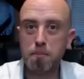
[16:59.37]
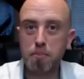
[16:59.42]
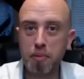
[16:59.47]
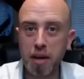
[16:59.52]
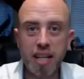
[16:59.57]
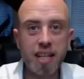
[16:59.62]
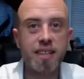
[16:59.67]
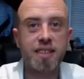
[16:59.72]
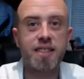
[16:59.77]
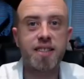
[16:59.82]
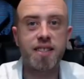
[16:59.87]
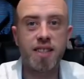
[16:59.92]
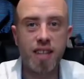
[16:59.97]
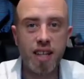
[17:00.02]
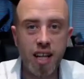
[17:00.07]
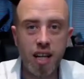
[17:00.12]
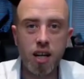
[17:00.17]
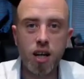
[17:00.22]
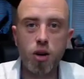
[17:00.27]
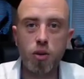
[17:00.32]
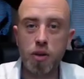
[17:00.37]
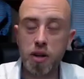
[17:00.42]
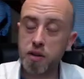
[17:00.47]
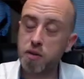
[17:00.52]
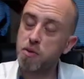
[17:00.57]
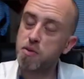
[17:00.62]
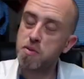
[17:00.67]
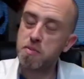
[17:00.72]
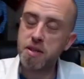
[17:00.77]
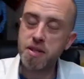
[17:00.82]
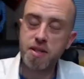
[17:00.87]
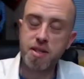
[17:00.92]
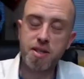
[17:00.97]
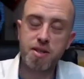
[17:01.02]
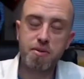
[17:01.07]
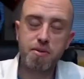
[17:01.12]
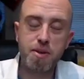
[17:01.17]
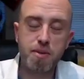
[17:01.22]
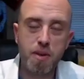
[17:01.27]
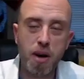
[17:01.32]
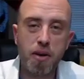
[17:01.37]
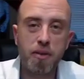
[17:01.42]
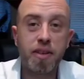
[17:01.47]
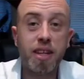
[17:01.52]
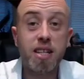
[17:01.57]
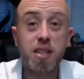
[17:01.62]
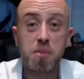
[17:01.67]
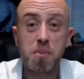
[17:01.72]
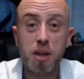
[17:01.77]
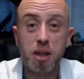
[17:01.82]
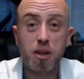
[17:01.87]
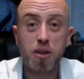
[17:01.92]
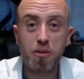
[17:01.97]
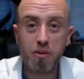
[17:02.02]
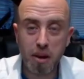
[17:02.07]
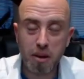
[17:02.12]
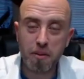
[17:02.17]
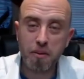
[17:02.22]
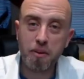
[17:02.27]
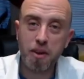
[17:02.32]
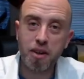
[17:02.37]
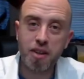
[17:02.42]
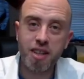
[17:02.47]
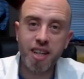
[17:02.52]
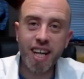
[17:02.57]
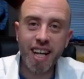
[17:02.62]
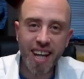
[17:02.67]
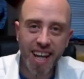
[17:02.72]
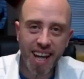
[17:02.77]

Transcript: Brilliant. Oh, and of course my sister as well. That's going to be great fun.